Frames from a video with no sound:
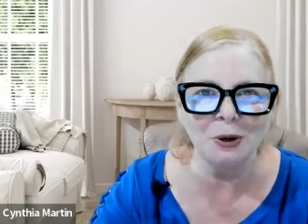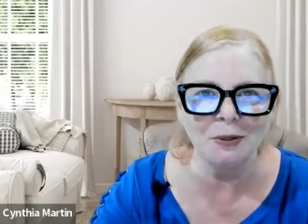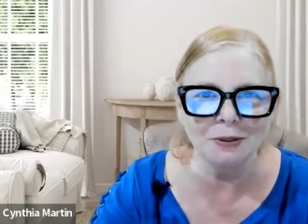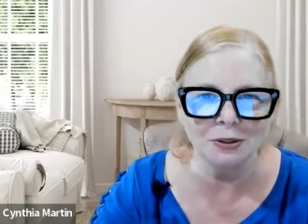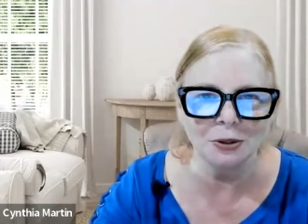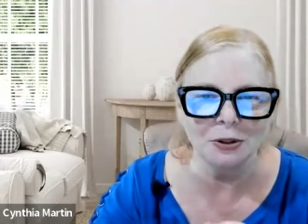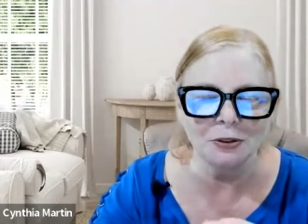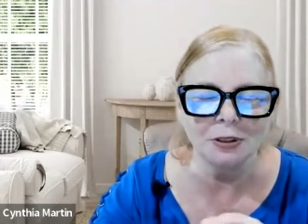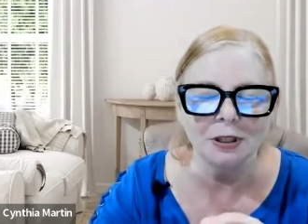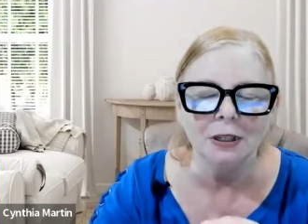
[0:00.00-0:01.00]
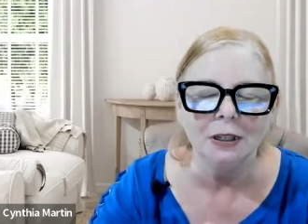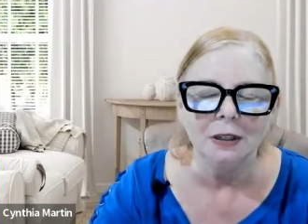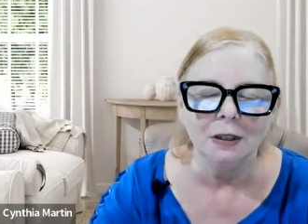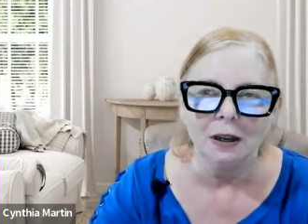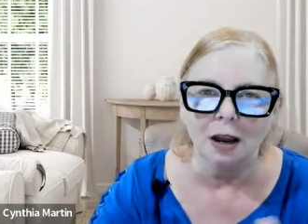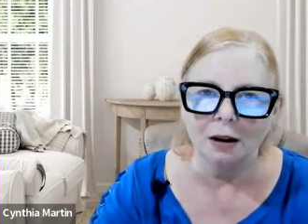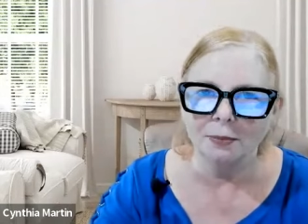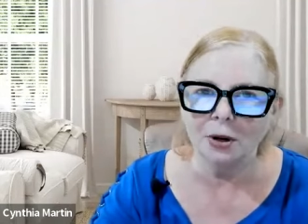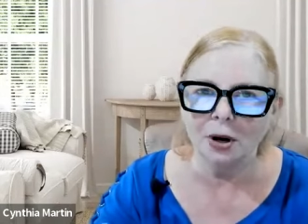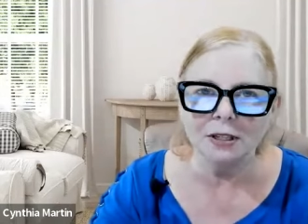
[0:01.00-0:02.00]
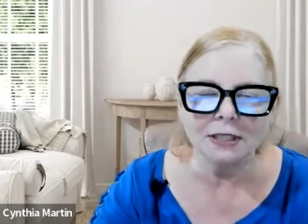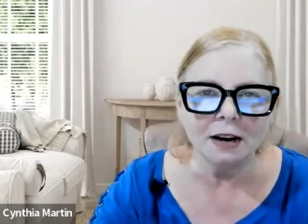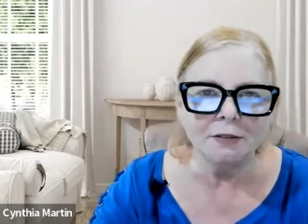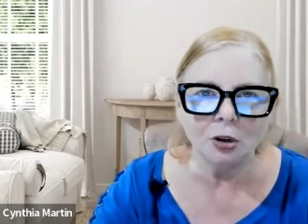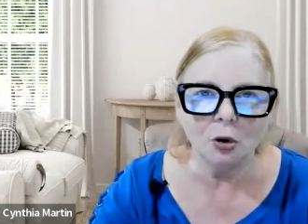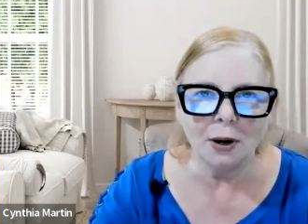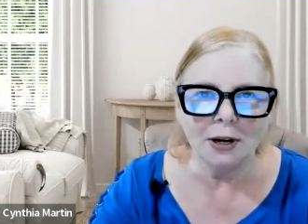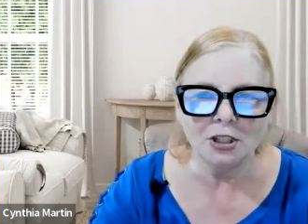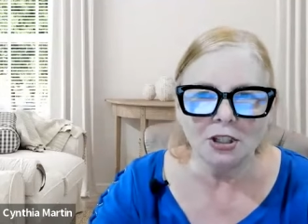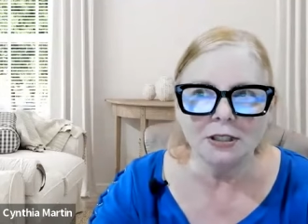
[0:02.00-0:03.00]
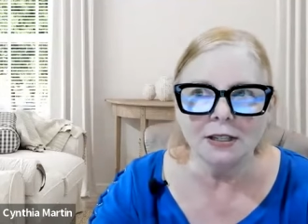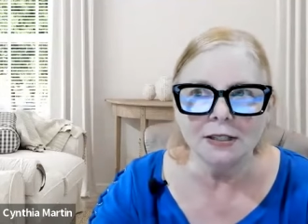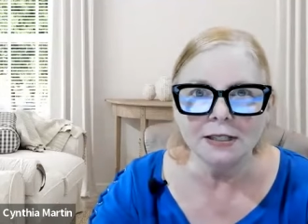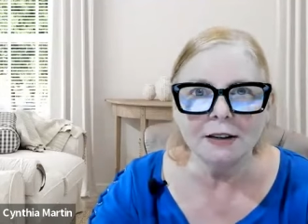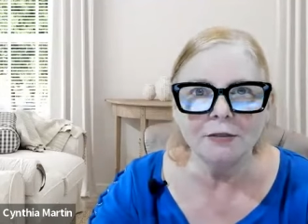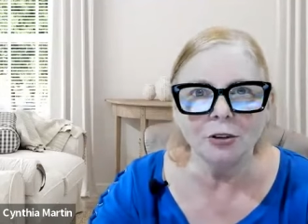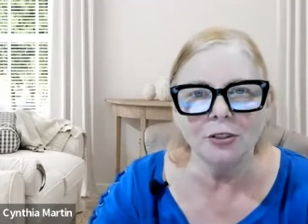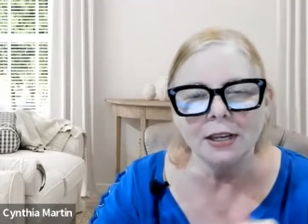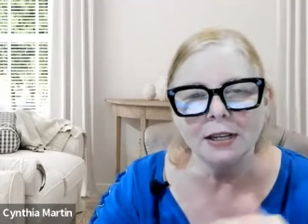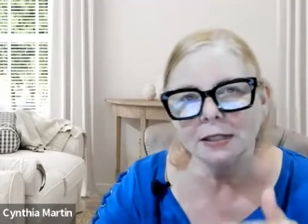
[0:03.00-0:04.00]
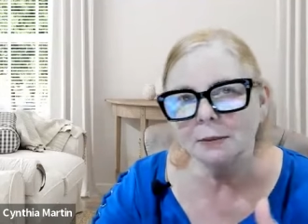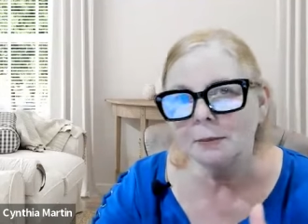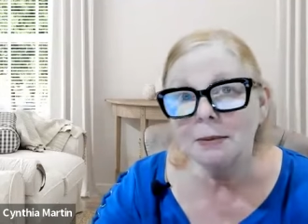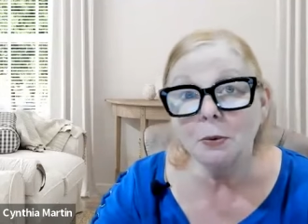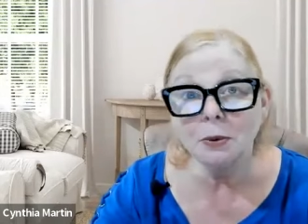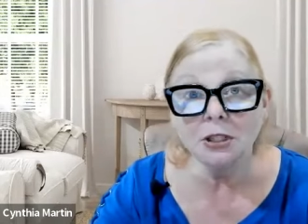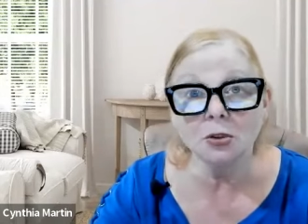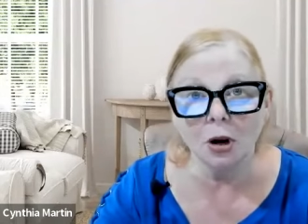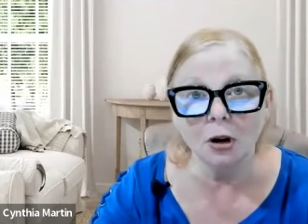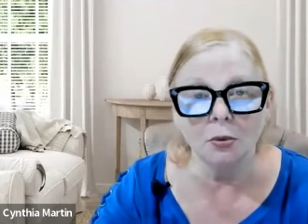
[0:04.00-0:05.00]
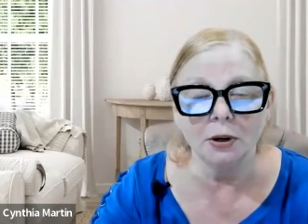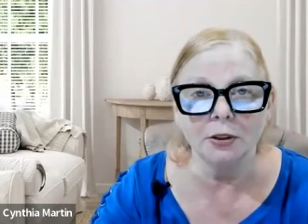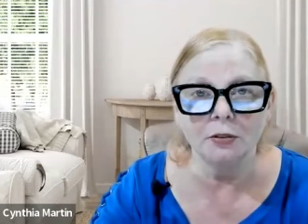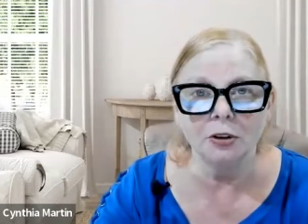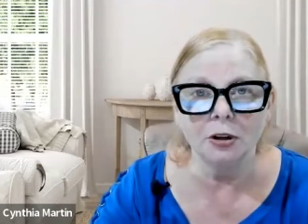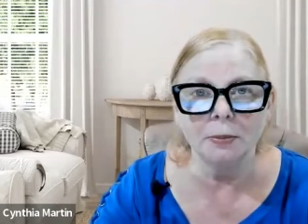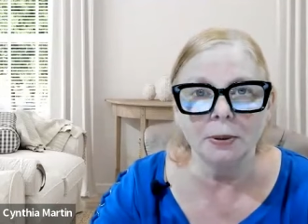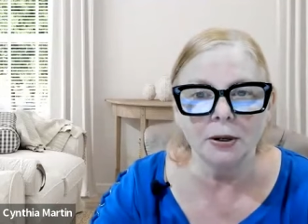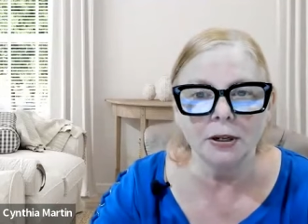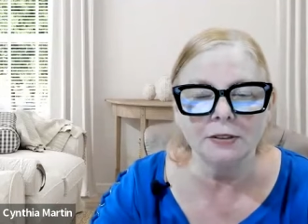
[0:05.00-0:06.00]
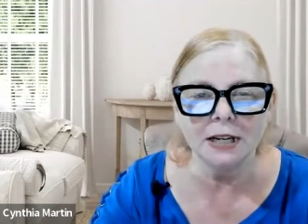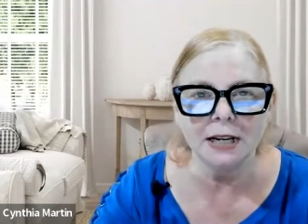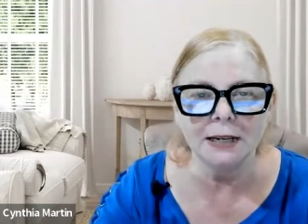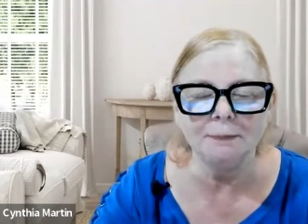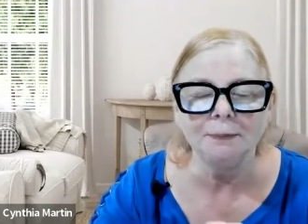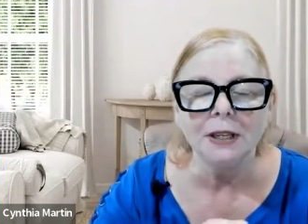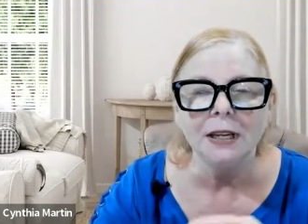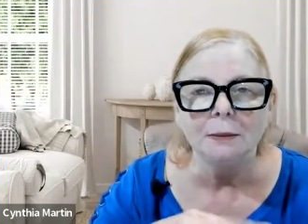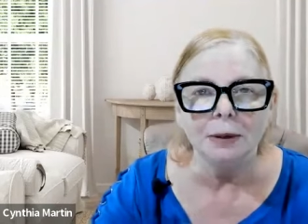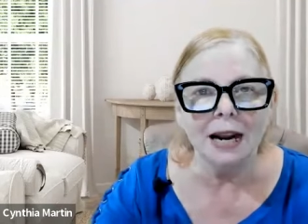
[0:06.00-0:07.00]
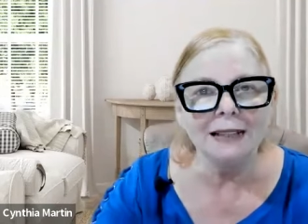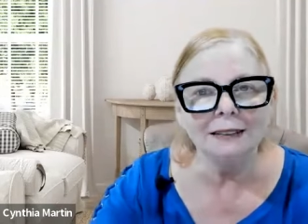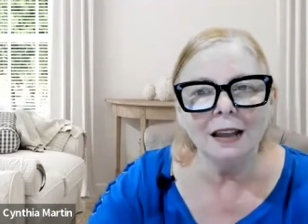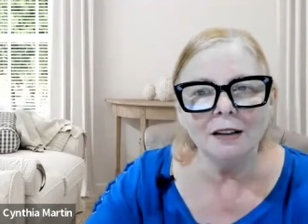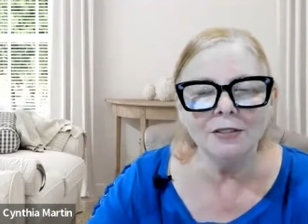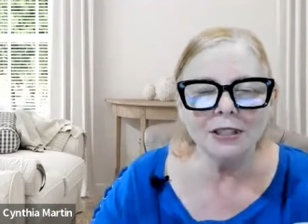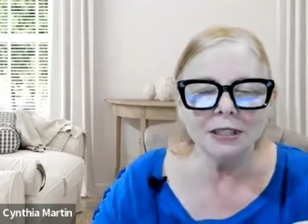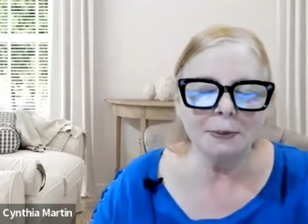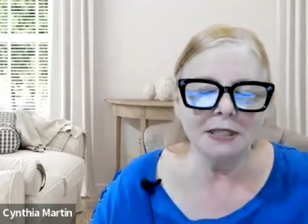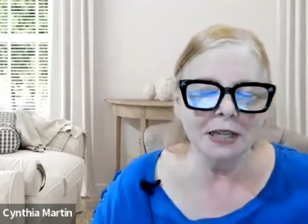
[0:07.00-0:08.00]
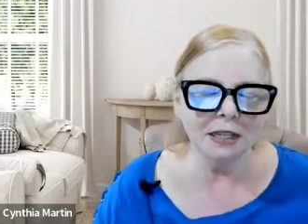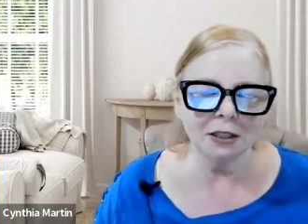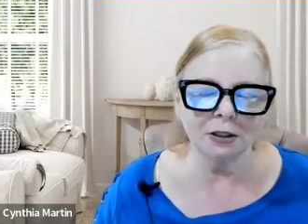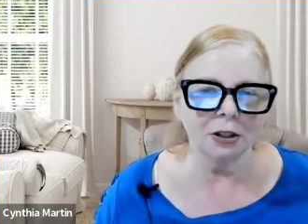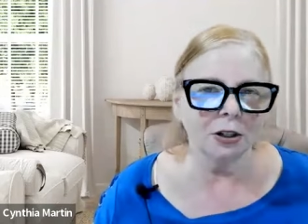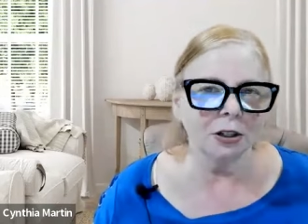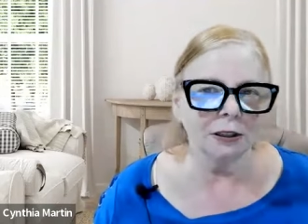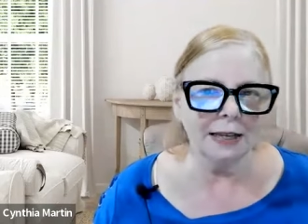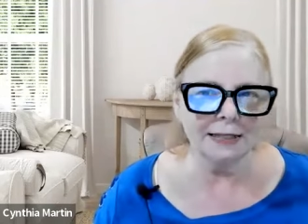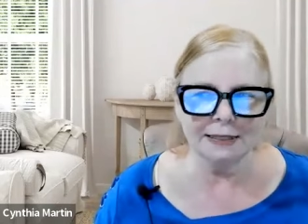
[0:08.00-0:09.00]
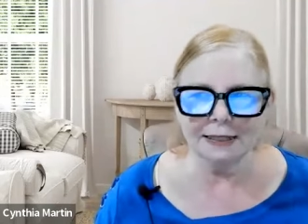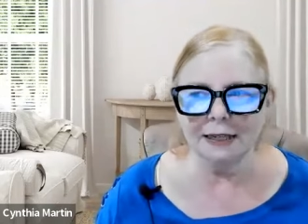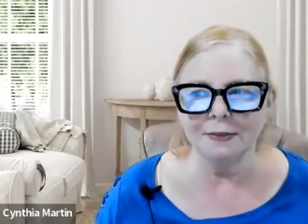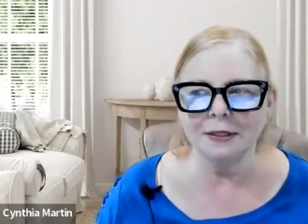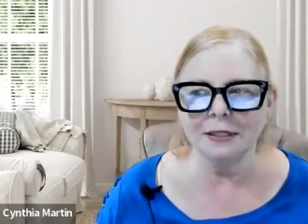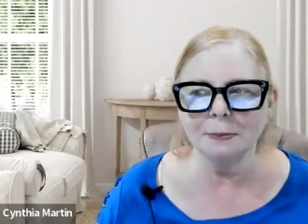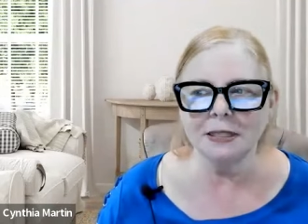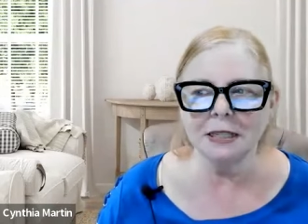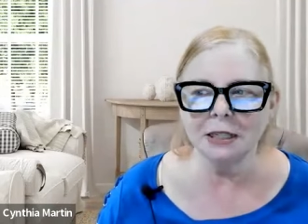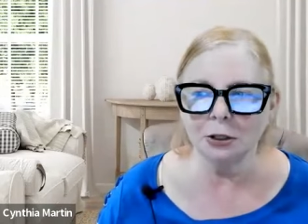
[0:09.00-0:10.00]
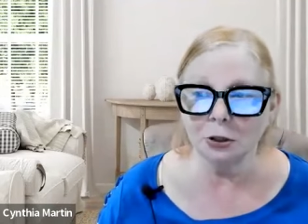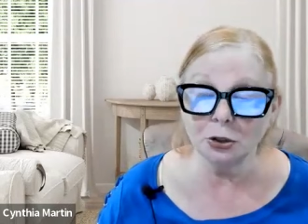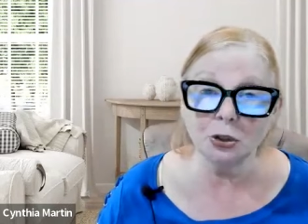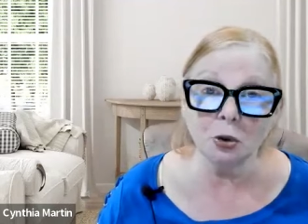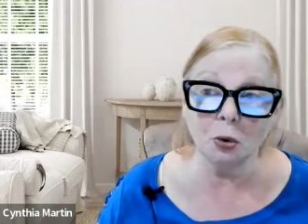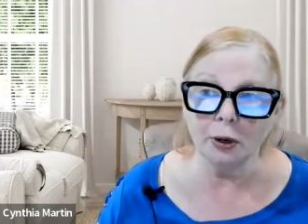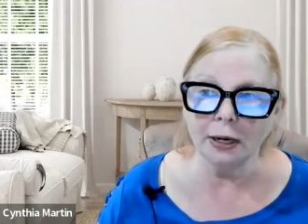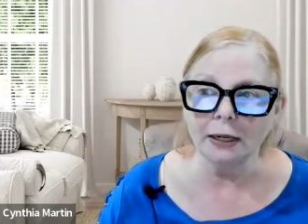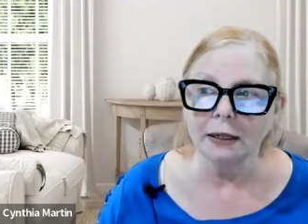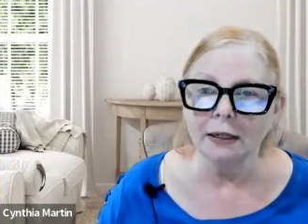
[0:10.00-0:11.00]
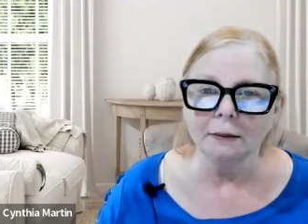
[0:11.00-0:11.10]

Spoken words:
here on this earth? There are several questions and several things that maybe we struggle with over a period of time. But I love this particular lesson and this particular story,